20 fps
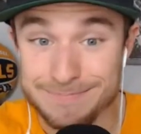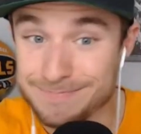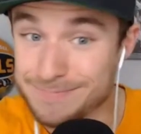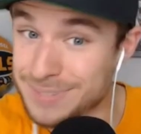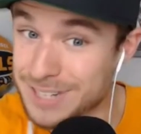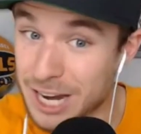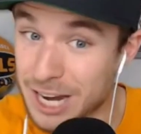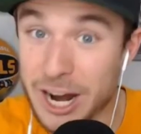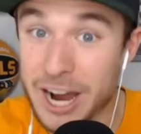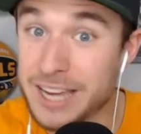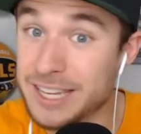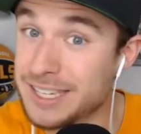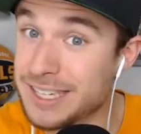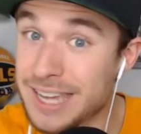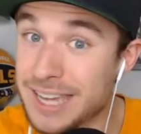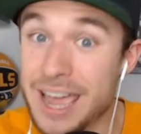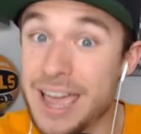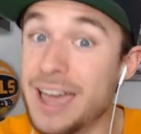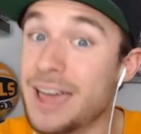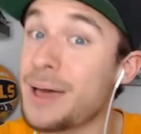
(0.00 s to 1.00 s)
dare I
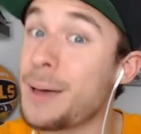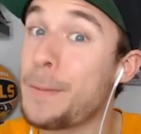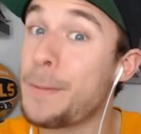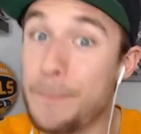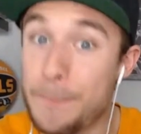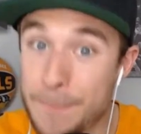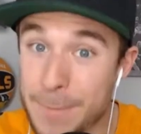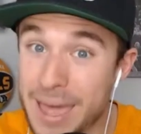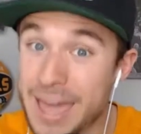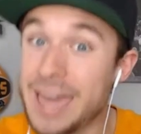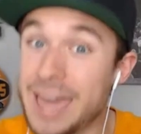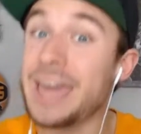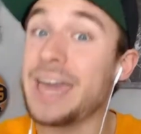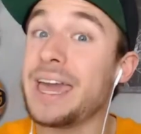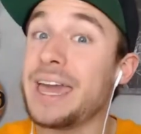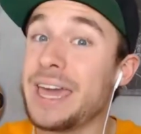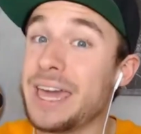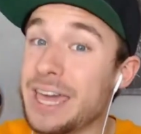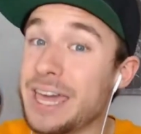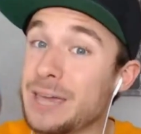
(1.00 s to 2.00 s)
say it,
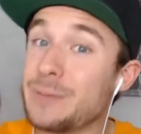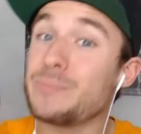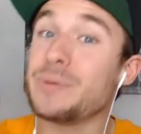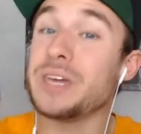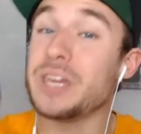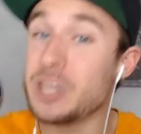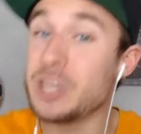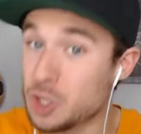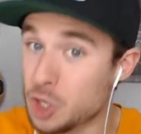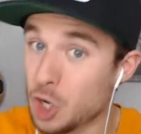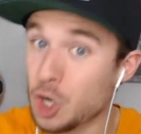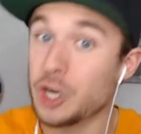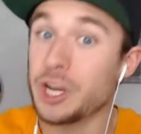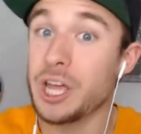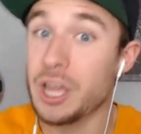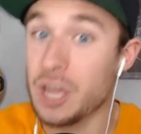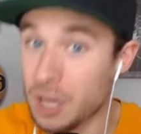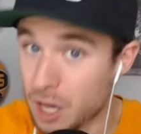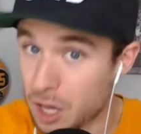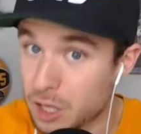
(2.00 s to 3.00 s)
may be
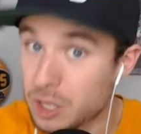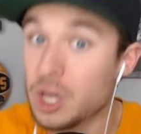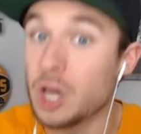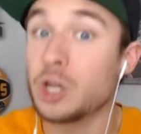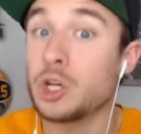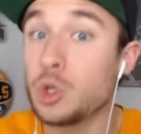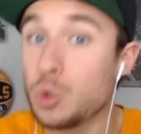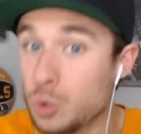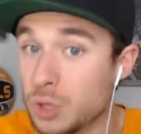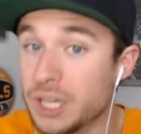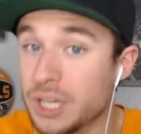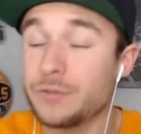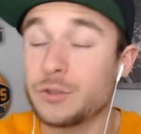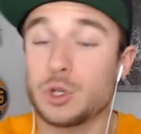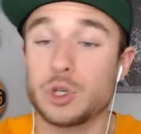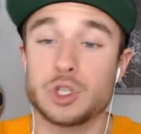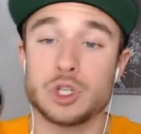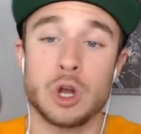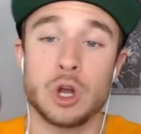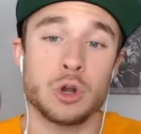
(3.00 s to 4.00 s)
turning a new leaf to a
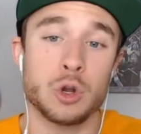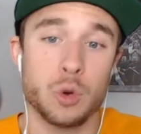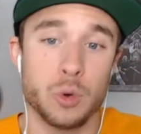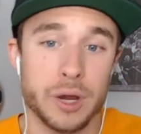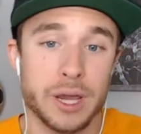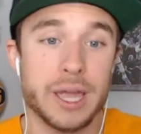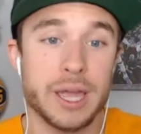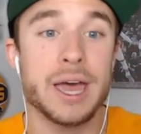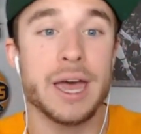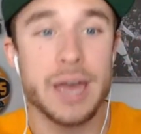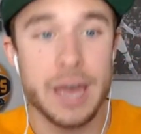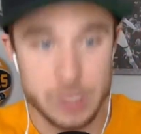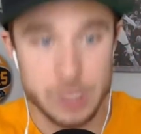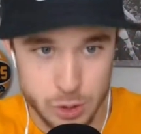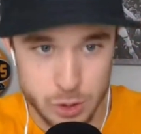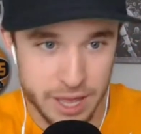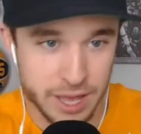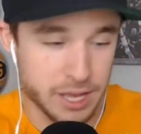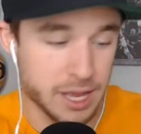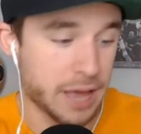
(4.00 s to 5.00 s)
certain degree. So
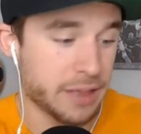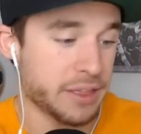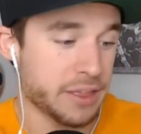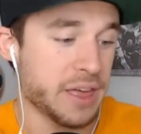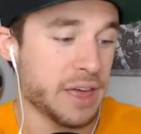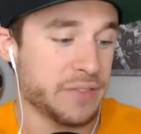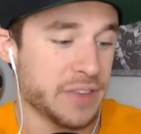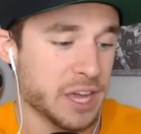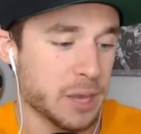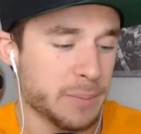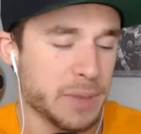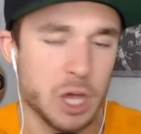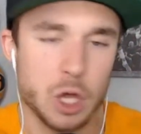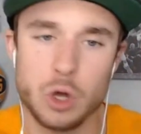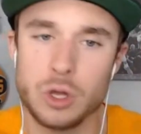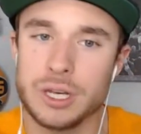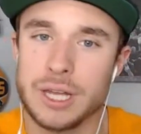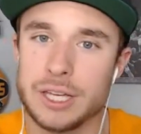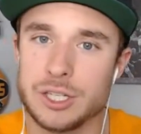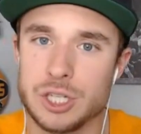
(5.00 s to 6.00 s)
I think it'd be a
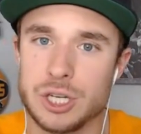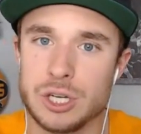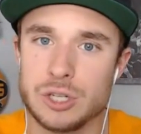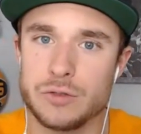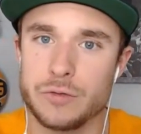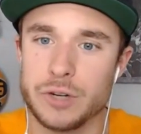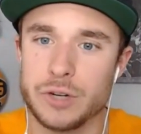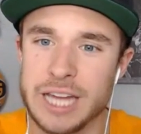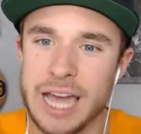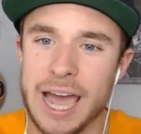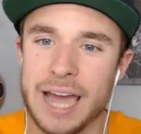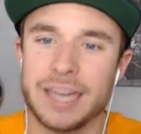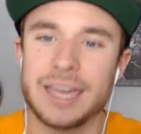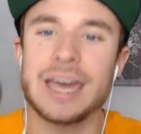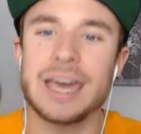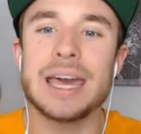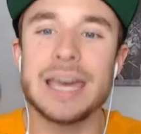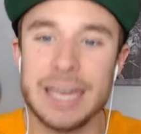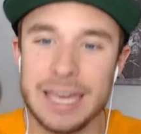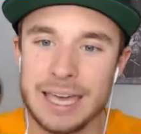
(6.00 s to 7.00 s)
good destination for Dak
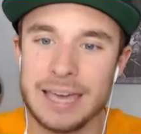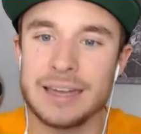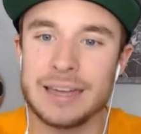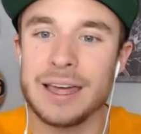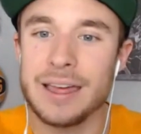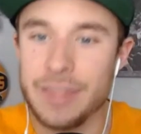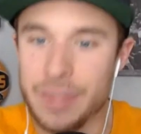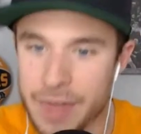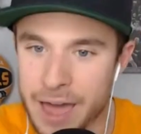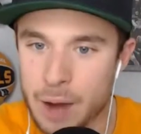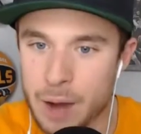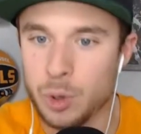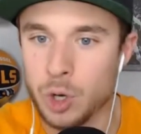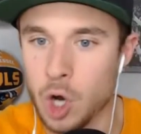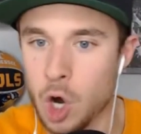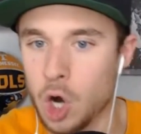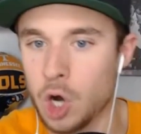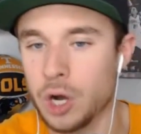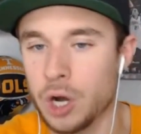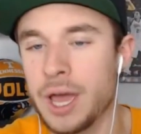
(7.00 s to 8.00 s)
in that
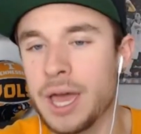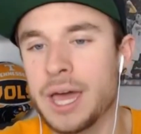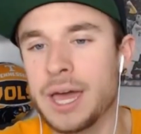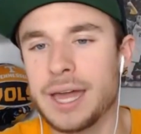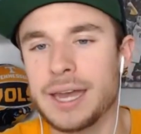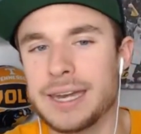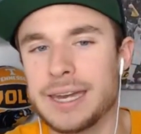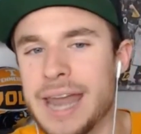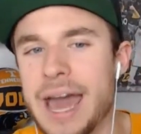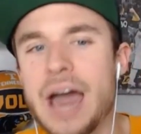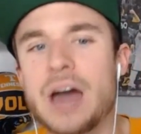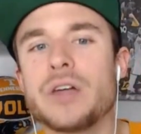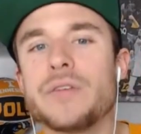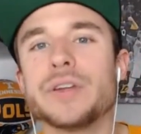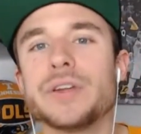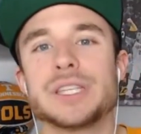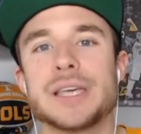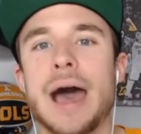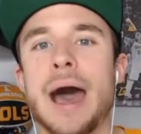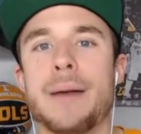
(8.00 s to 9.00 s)
regard. Now to the
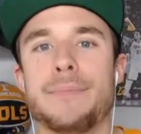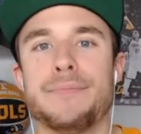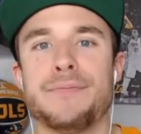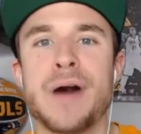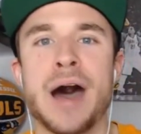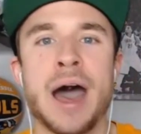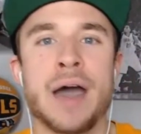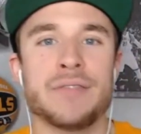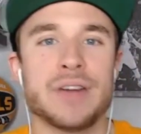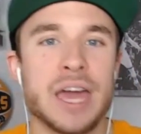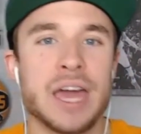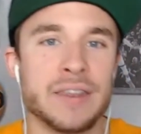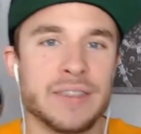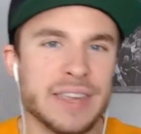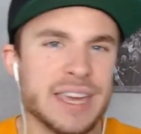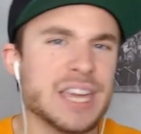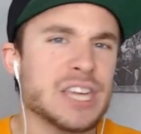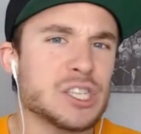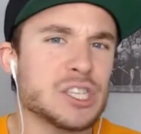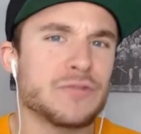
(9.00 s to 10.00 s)
top five. And
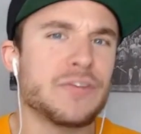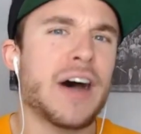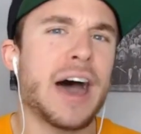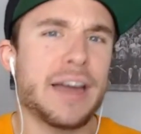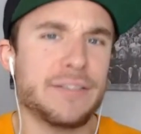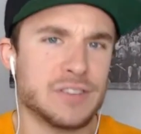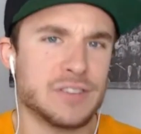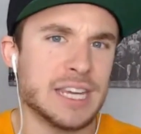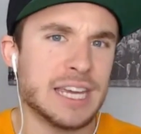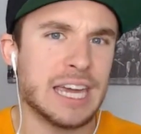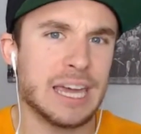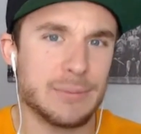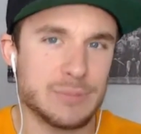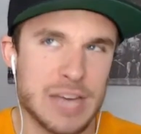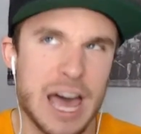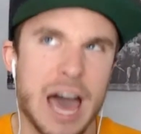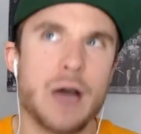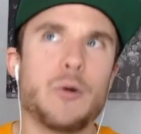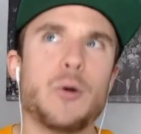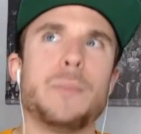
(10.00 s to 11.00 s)
these five teams,
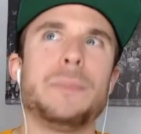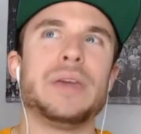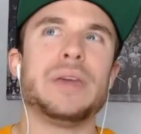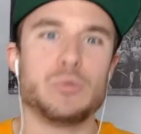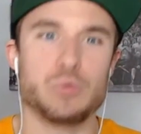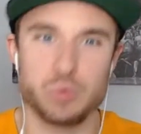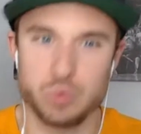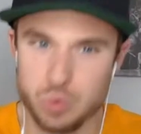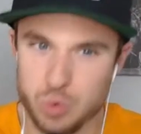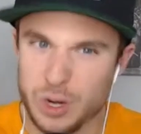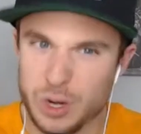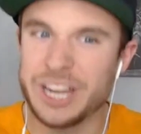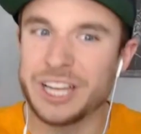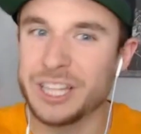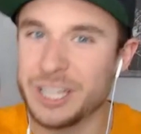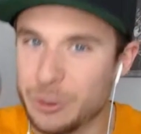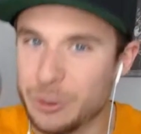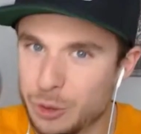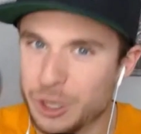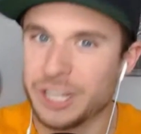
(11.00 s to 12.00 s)
I would be
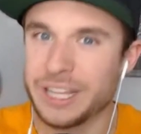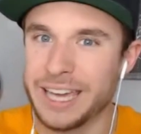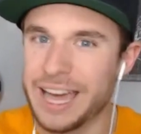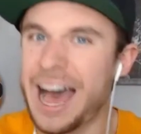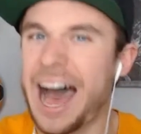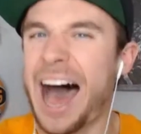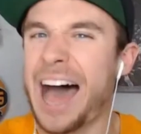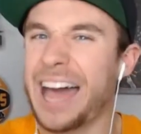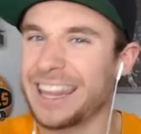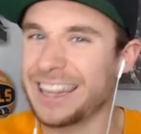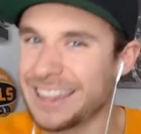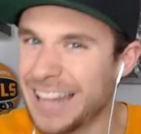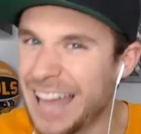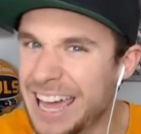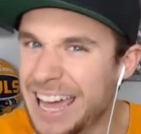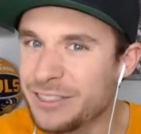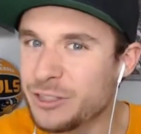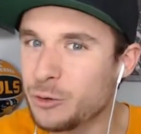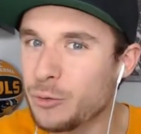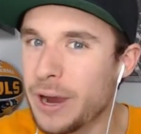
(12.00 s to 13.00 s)
really, really, I
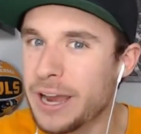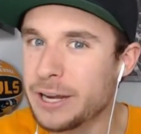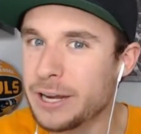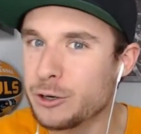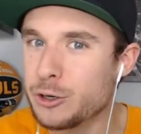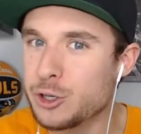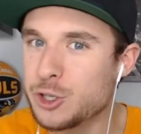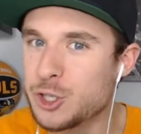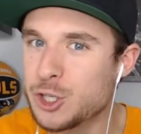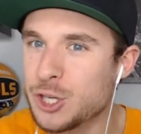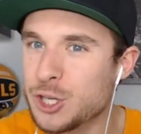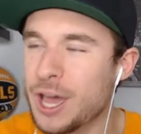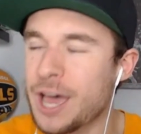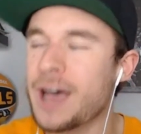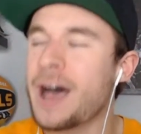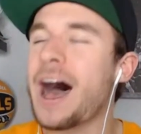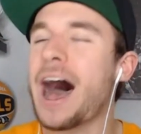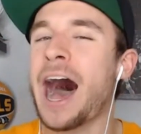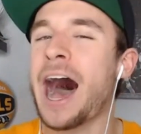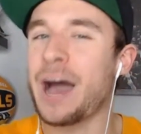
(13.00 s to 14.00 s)
like the Raiders.
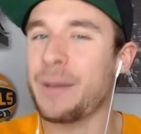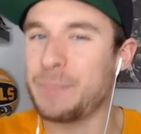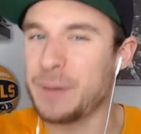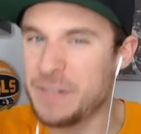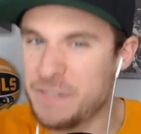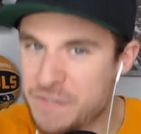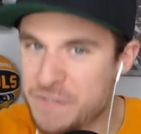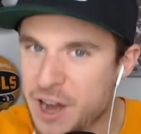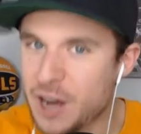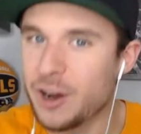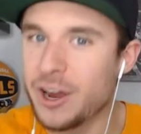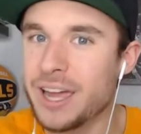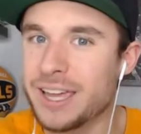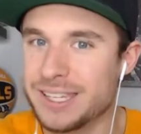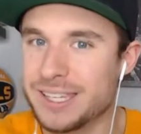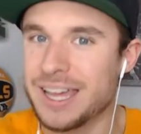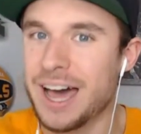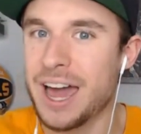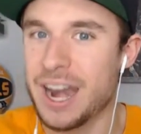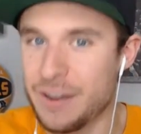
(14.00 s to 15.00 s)
I'd be very
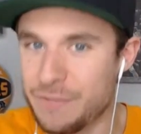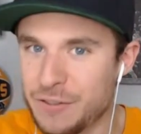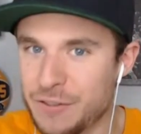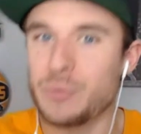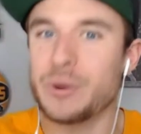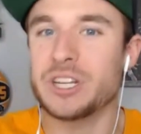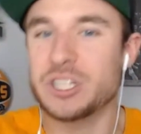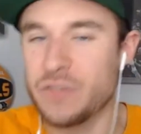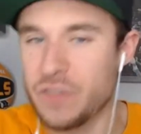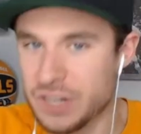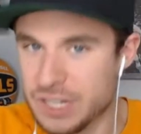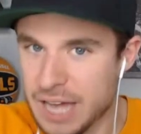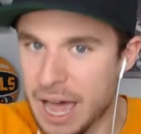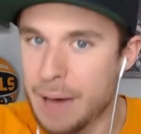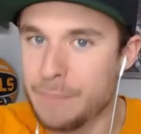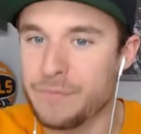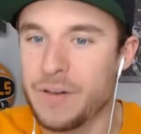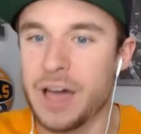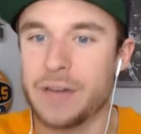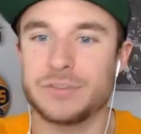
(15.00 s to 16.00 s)
excited if you went to the
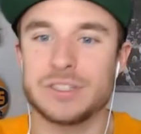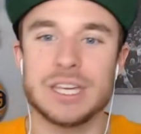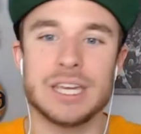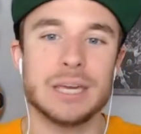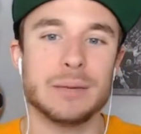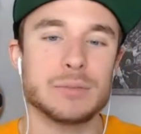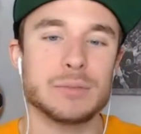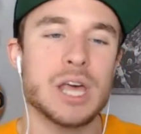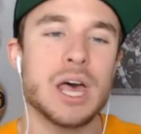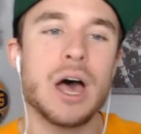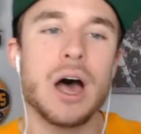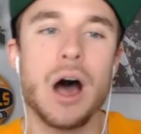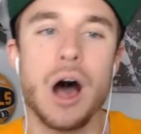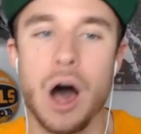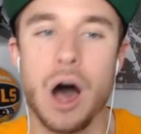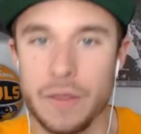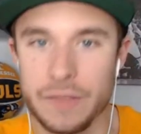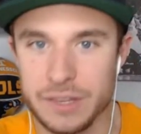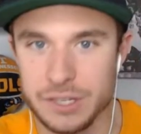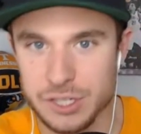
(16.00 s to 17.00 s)
top five teams
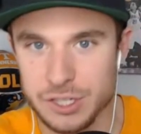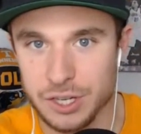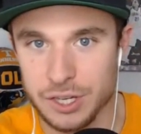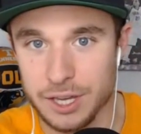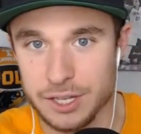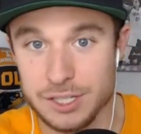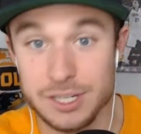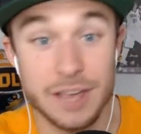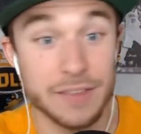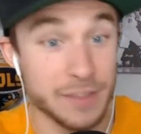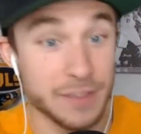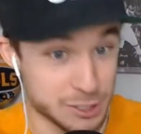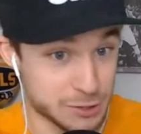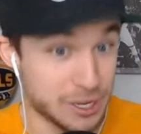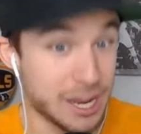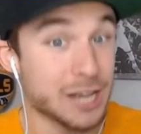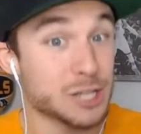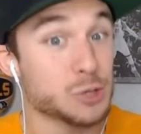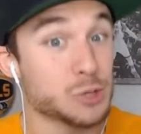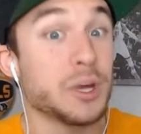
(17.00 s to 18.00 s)
on this list. And this
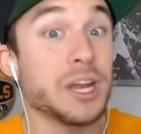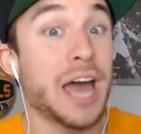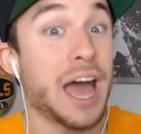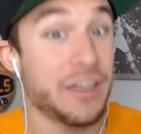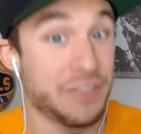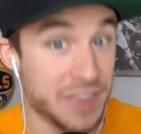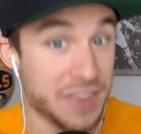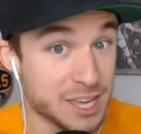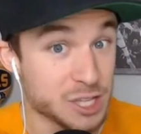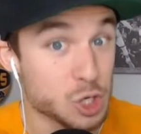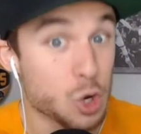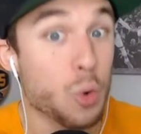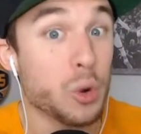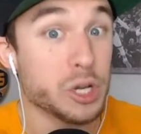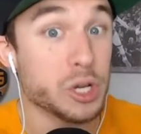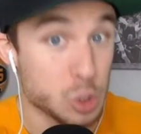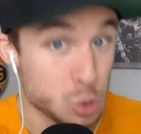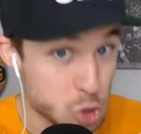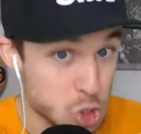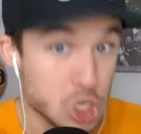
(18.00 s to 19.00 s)
next one, I think, is going
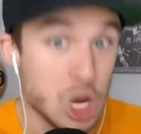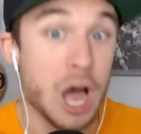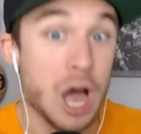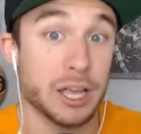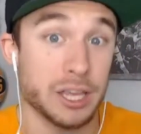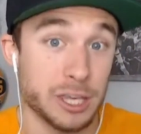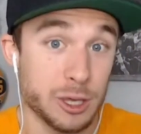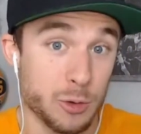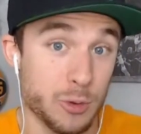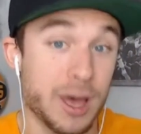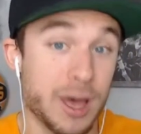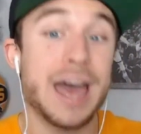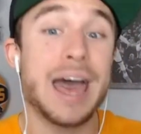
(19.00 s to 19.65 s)
to shock you.